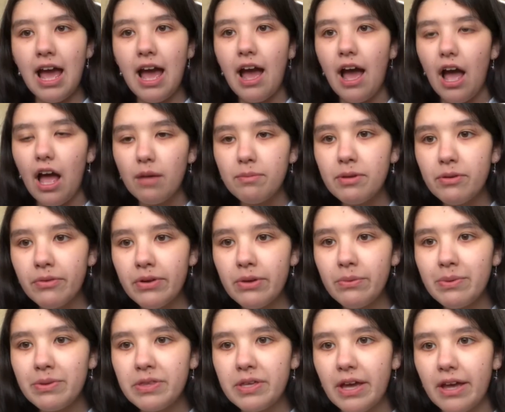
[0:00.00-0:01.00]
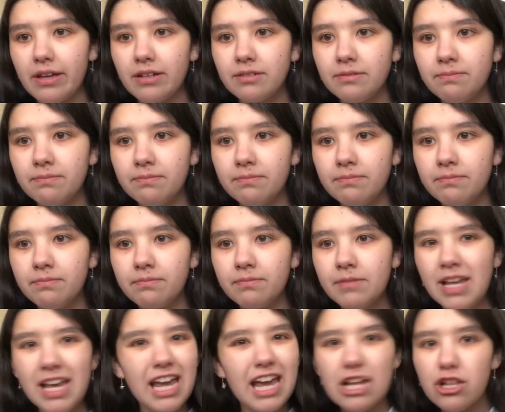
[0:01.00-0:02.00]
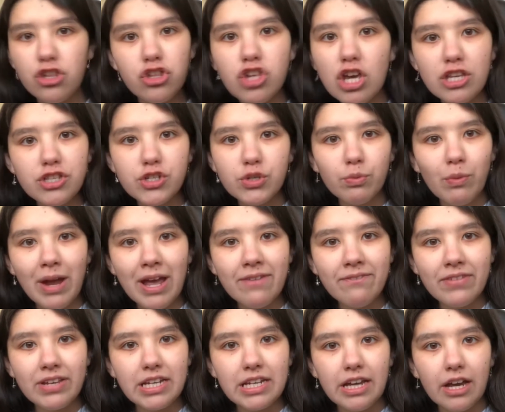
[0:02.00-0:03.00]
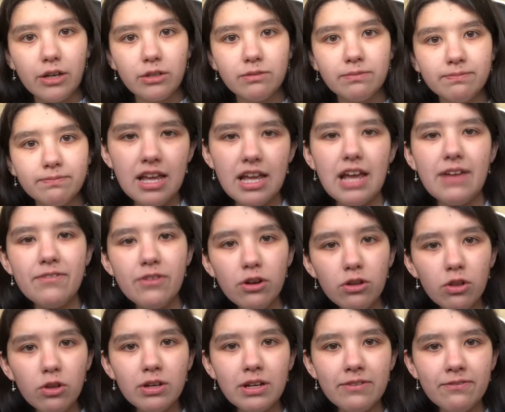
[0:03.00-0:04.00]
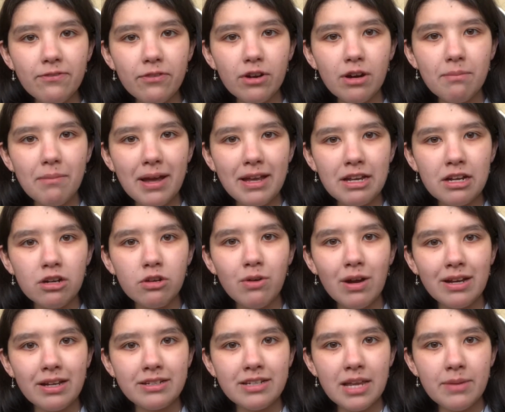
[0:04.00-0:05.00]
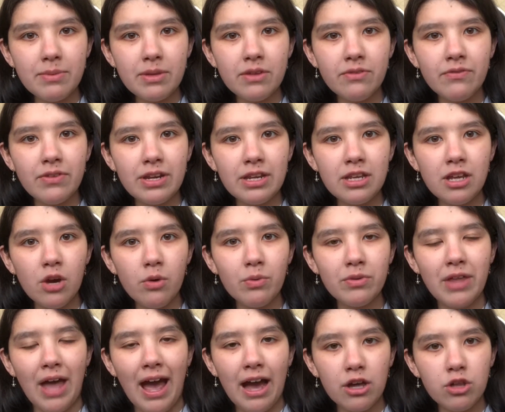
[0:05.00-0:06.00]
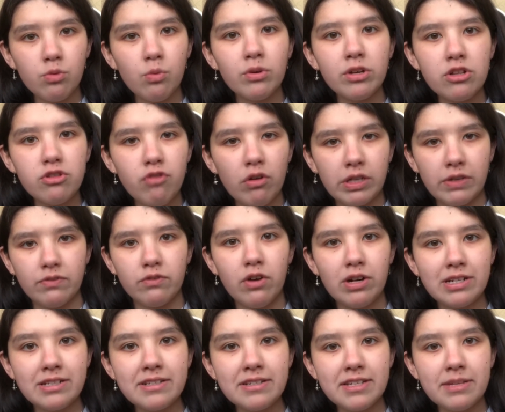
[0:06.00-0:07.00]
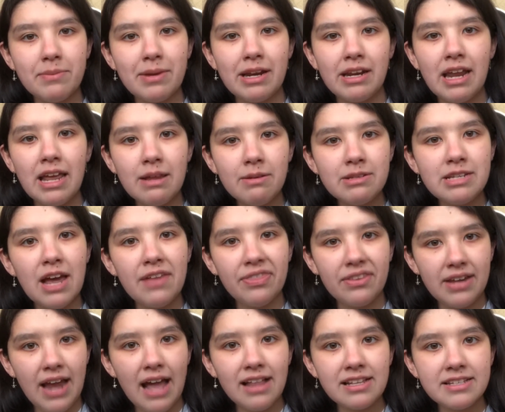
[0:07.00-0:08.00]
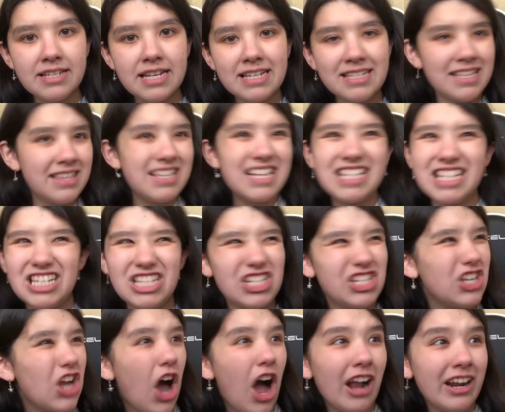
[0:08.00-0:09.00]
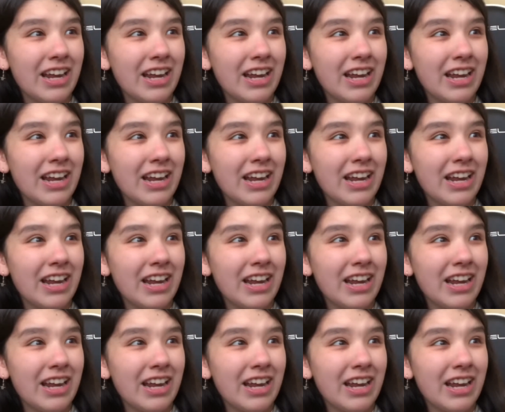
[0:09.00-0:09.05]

I'll be real with you. It's just a rant video. If you're looking for a My Hero Academia video with actual constructive criticism and an in-depth analysis, this is not